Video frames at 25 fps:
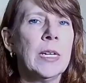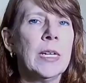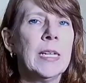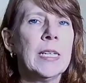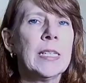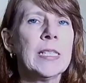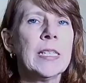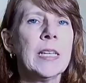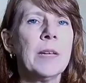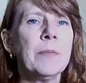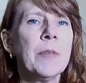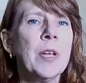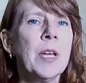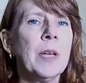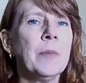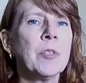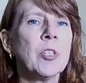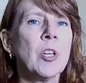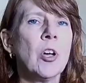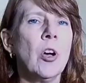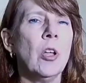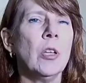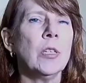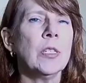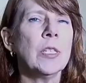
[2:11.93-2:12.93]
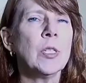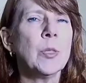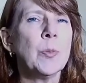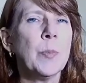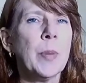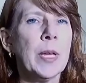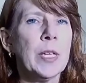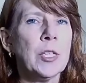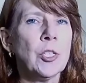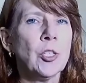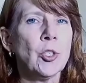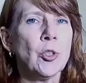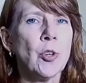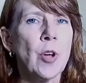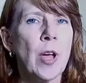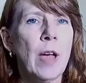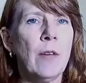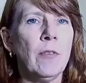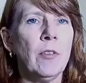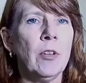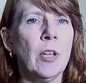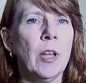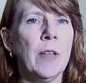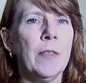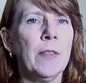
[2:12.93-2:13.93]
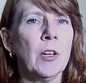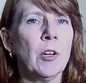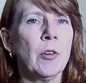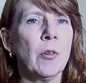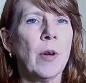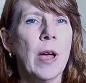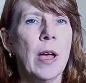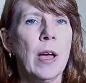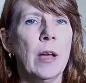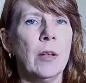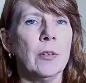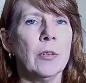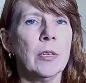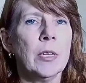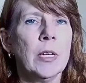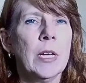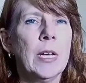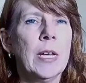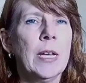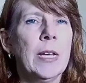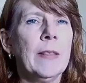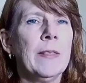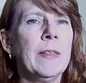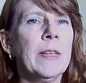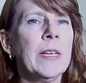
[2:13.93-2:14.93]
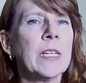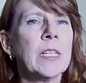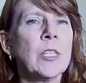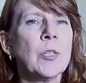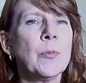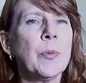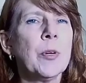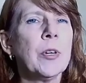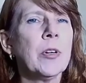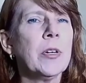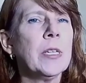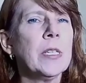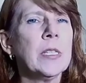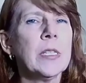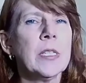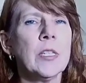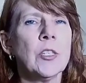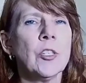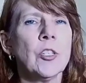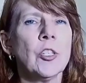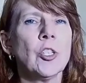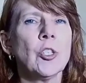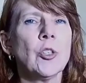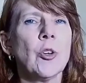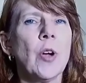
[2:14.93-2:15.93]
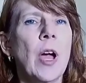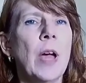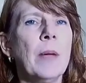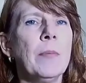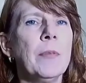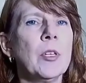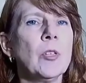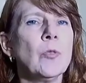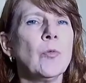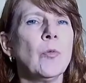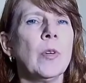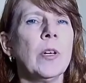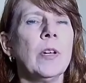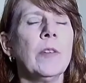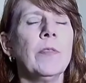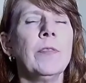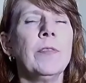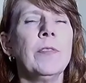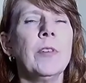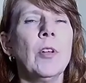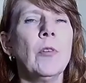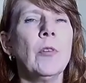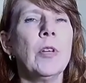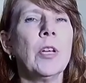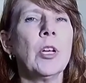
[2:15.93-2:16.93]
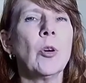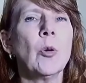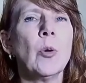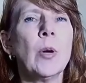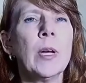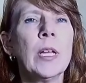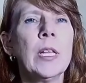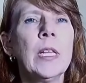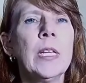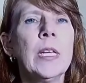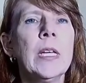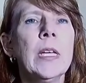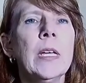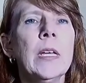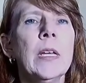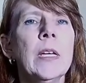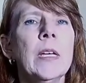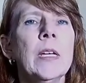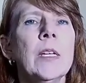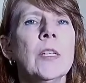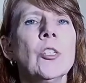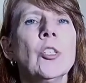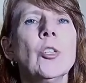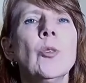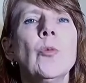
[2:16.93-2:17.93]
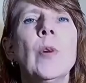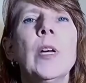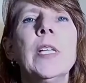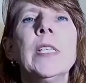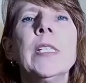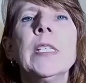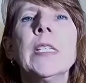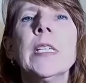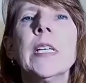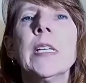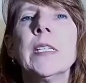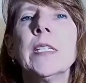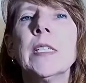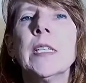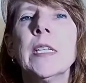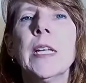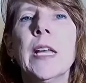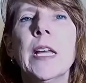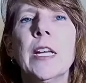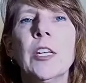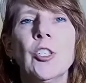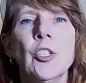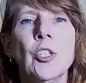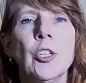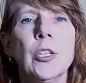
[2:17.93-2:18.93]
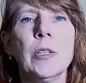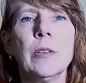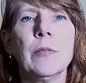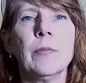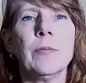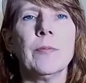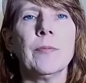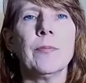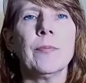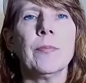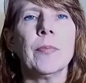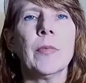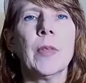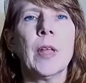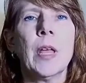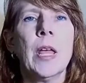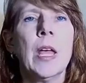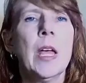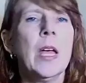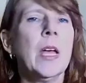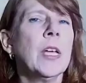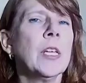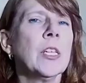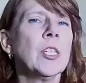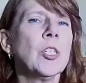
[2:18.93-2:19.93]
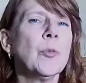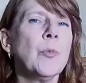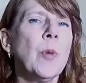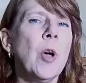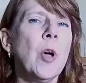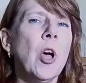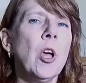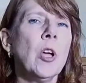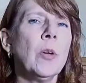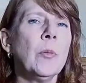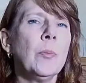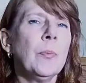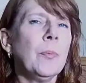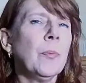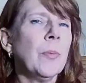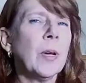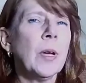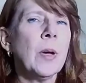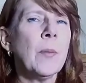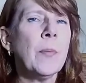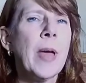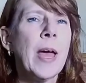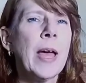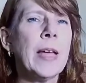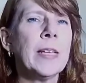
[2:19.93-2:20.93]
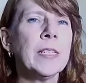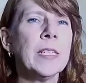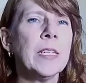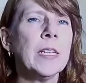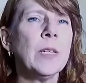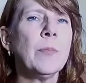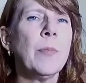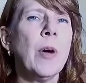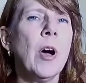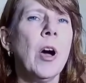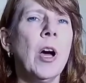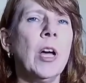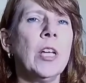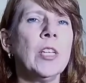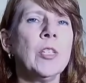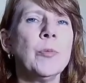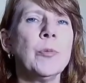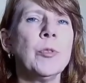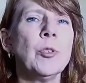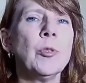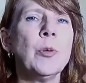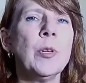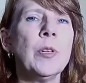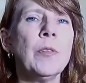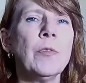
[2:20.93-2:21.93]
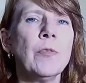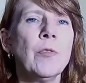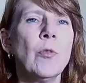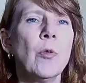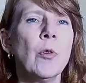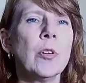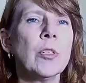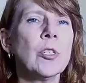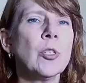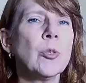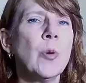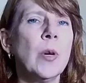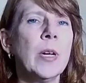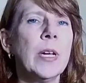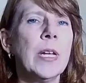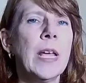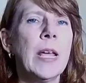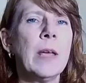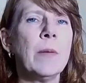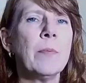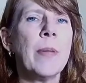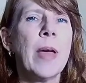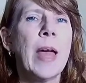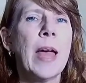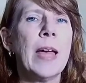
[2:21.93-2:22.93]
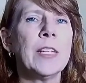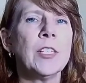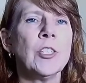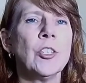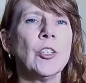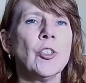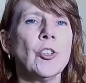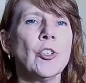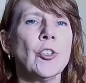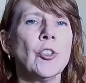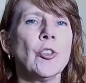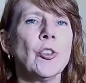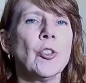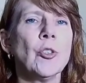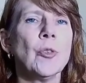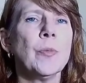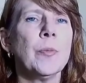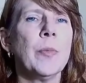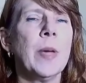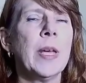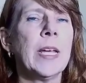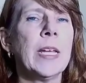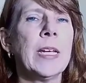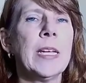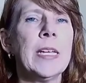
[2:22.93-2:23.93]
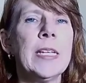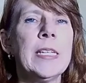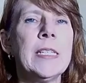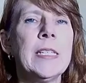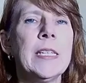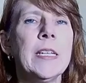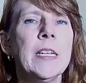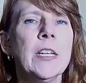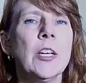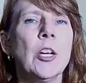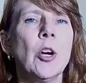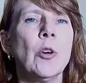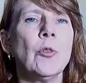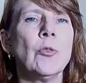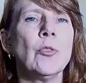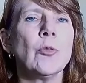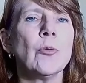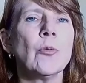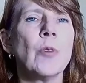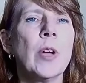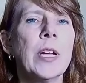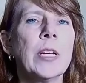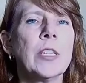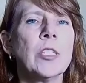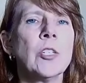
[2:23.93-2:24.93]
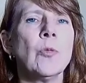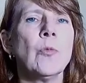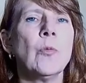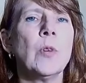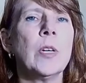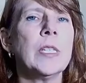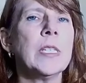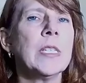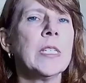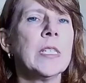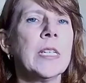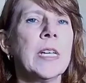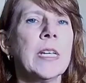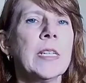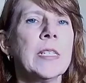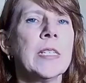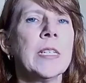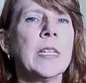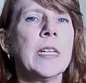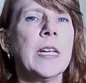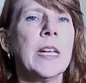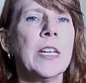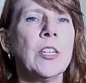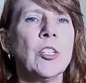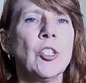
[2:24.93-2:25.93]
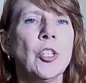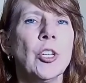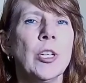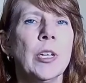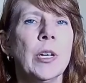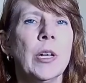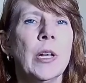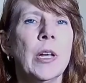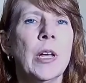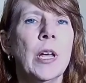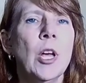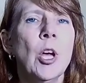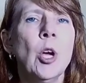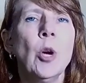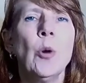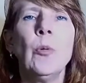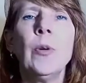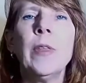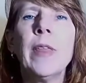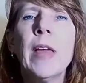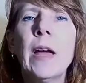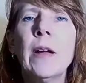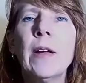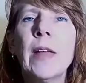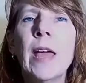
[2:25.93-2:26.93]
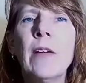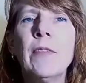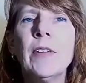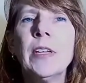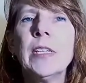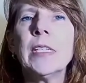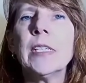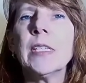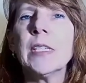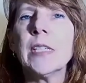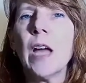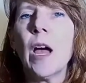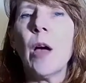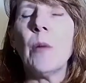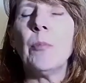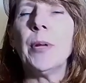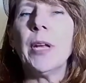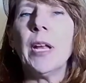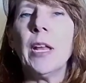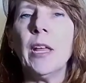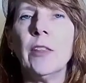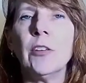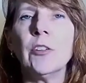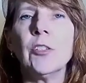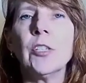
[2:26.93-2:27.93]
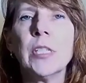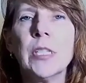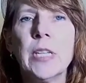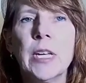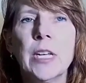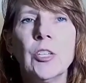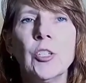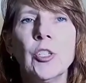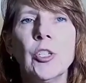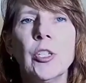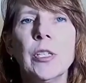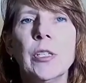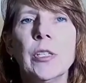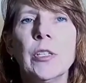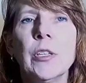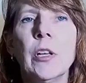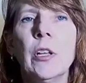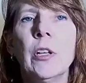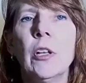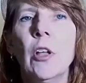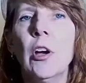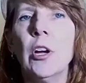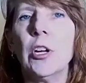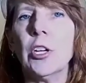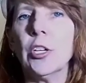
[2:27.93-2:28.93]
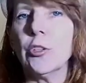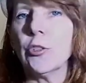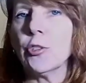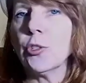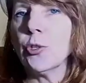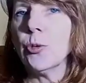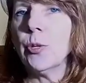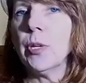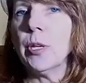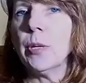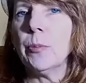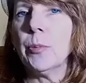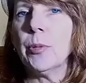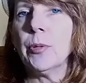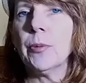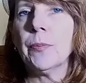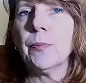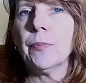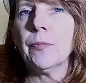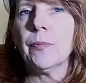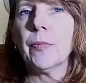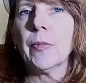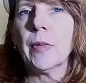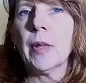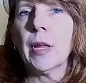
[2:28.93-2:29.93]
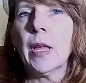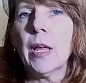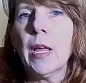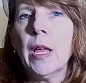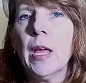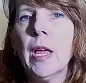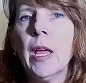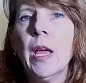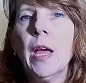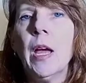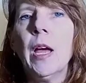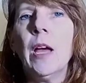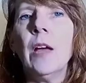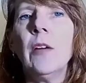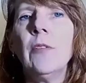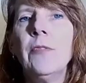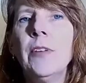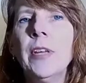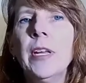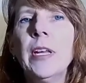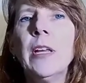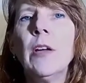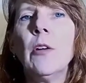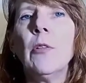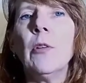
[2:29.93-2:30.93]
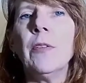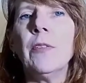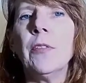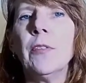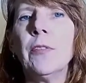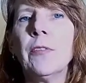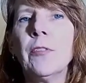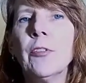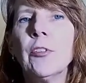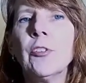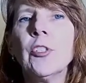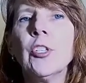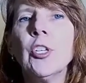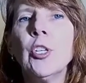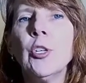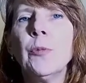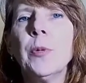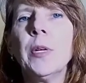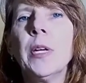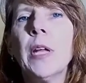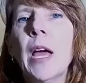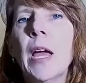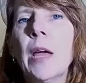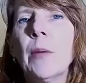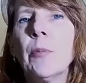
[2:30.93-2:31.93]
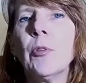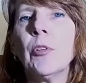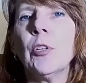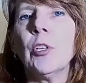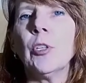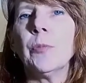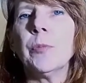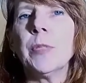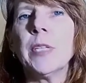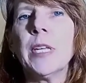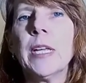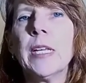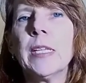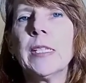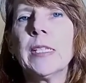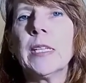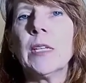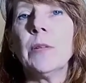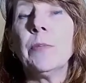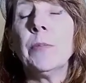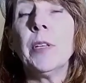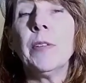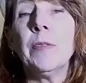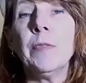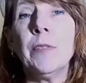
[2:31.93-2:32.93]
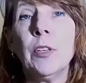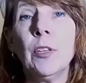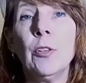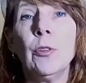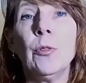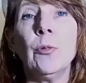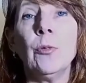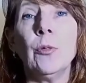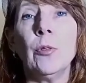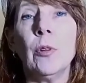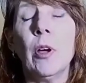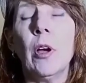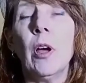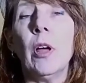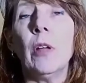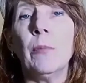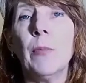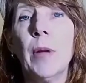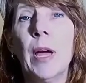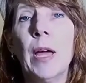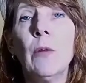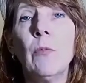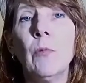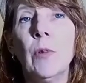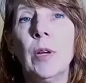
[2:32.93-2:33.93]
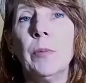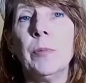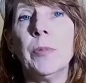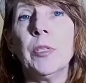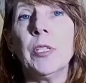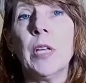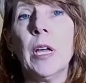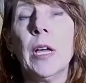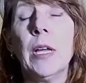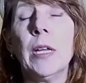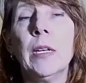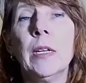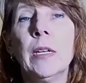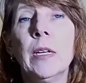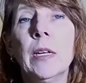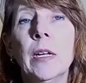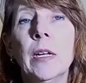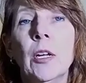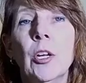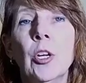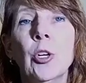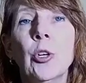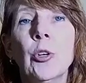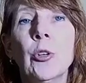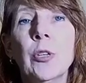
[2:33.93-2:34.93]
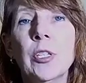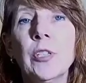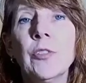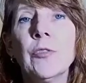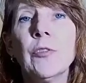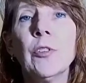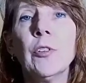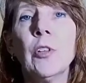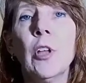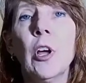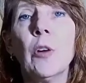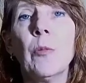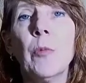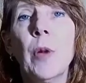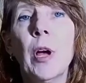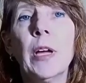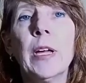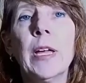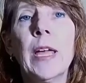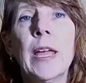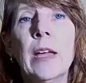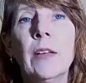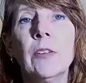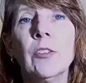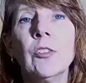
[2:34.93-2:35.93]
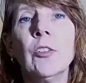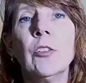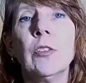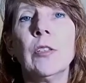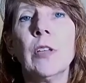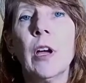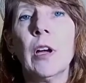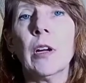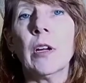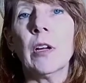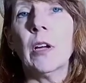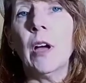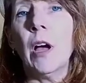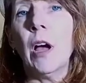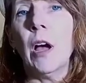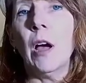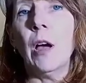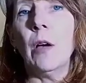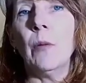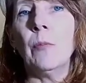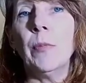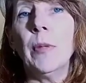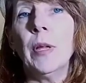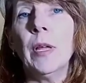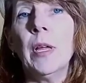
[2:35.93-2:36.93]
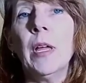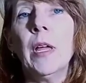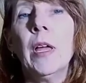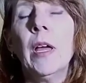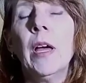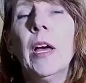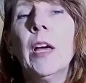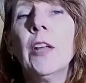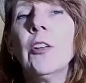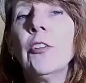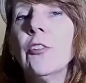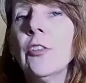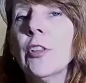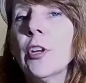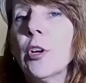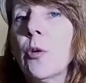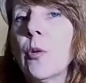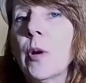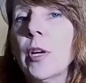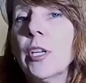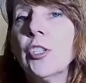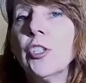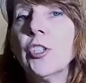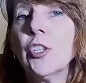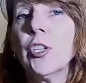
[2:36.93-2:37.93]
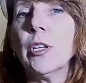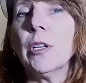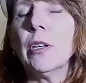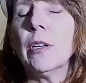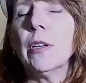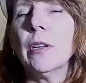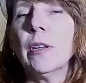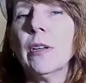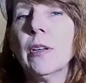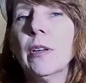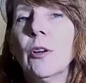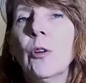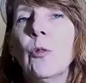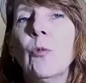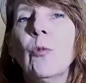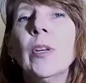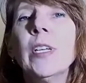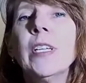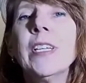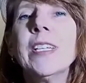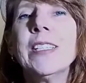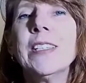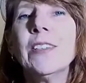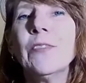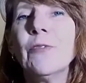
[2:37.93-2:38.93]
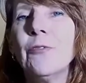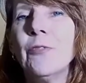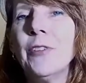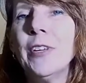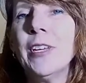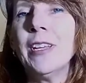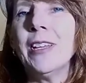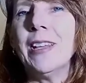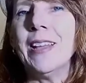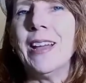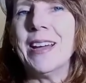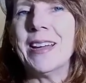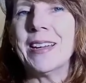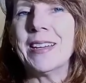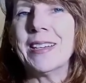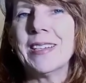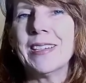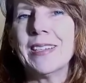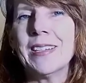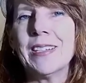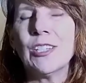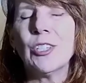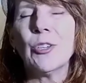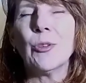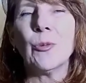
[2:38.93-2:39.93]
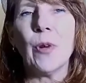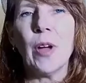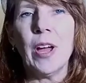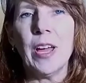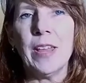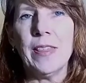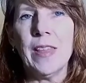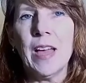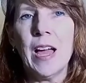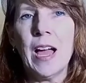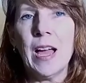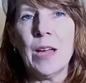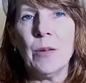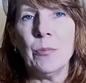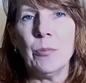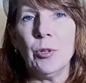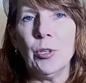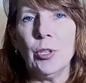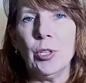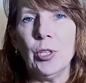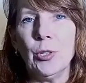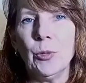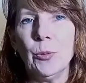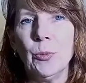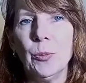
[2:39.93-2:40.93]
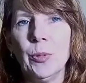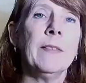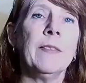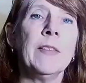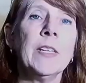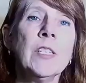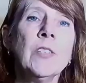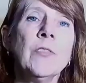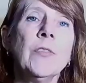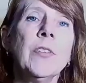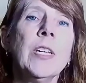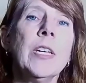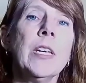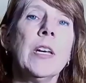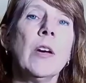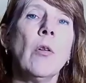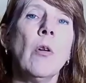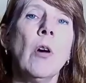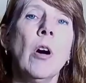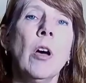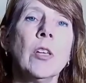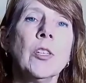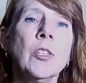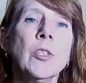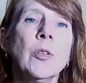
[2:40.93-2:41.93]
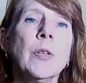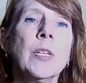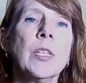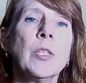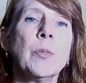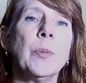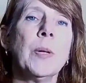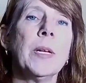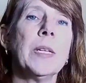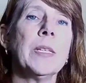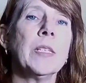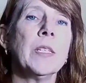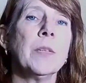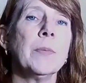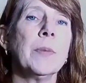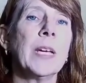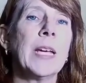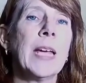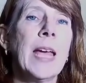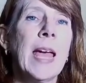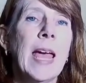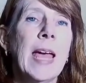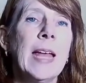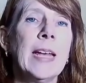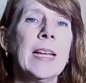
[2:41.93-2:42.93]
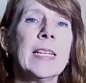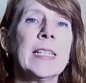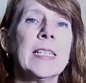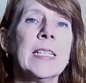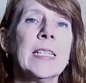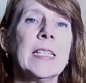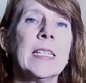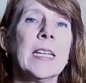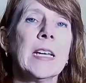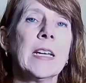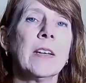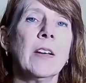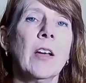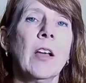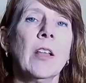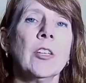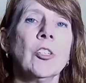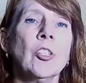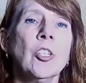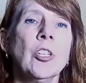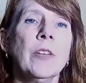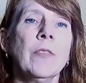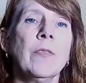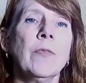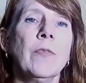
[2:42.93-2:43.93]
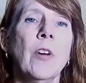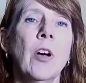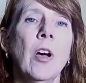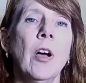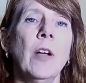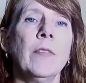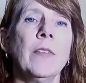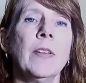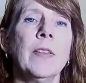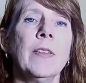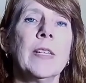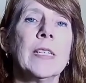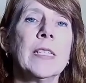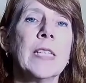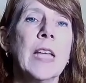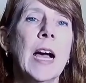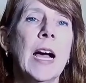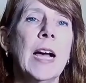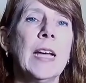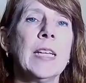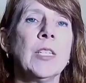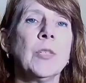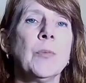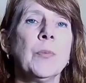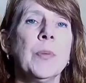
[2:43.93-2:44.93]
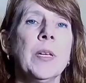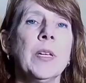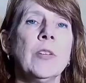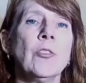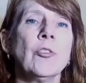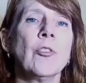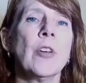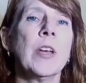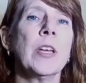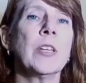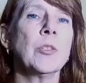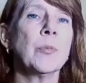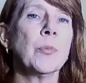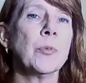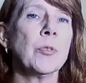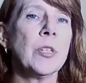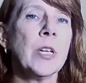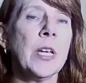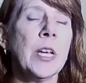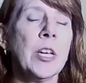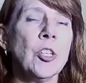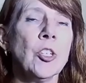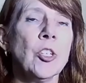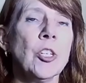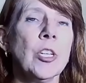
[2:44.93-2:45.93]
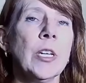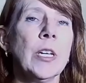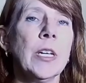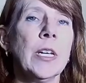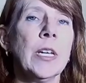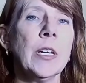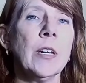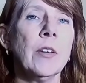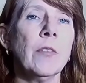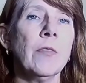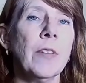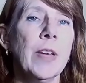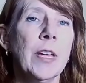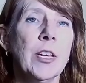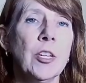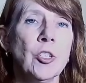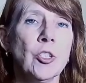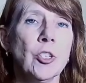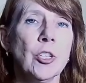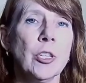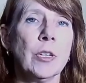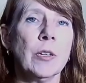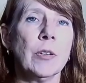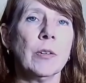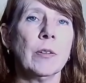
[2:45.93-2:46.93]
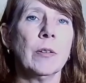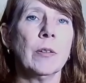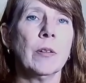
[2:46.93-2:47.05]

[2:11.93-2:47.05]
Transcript: Sometimes called space travel on the ground, the experience is described as one of floating quickly to one's destination. Small capacity pods between 4 and 28 passengers make it easy to go direct to one's destination without having to stop at other stations along your trip. A video of the first human Hyperloop test can be viewed on my website, CristForLongmontCouncil.com, under the question, What does it feel like to ride the Hyperloop? This video also explains the mechanics and technology involved in this high-speed transportation innovation.